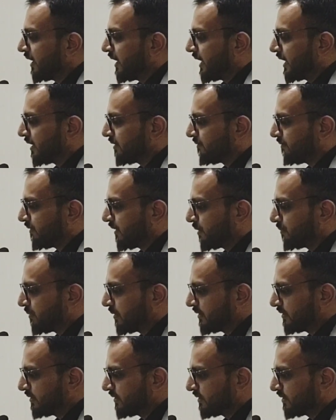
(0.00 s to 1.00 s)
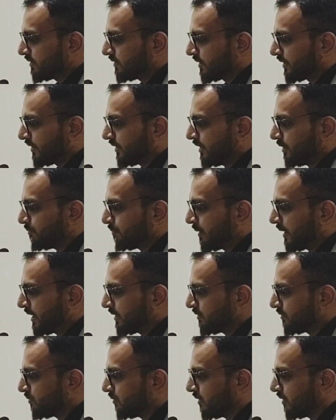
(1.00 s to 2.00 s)
and a fibrous shagreen
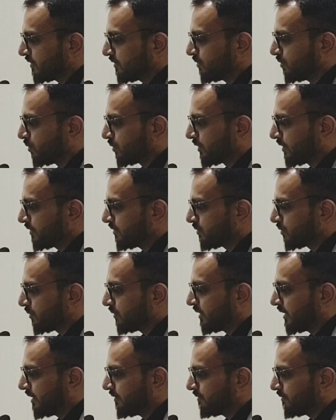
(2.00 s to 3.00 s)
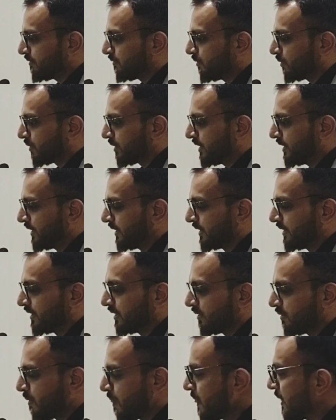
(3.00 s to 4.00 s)
patch was noticed on left forehead
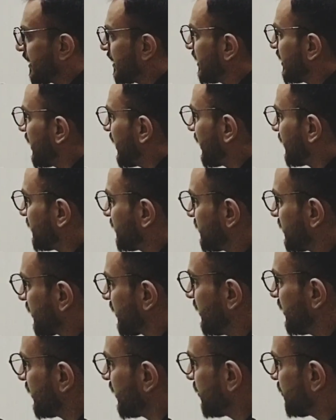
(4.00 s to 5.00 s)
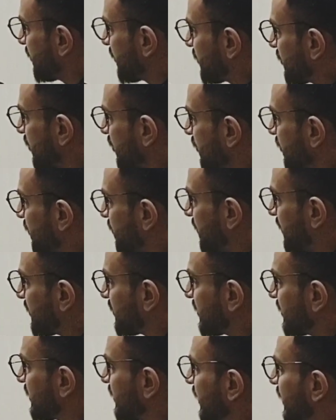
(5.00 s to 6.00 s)
area. And this is a clinical picture of
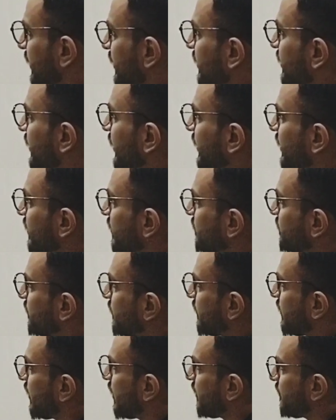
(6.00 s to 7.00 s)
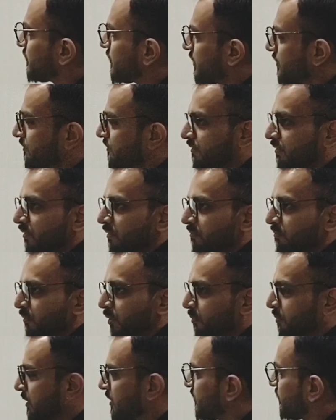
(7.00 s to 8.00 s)
patient and taken after
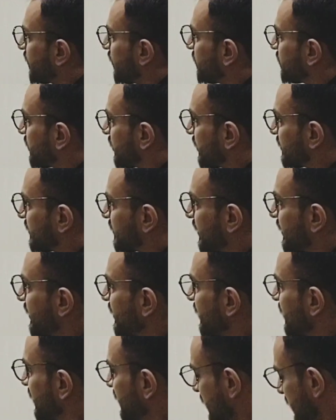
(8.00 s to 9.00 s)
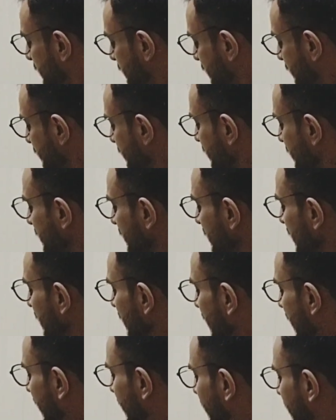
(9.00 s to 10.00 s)
proper informed consent.
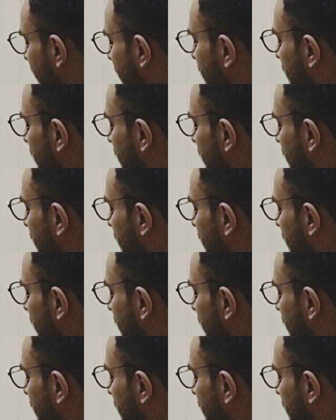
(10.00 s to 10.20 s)
And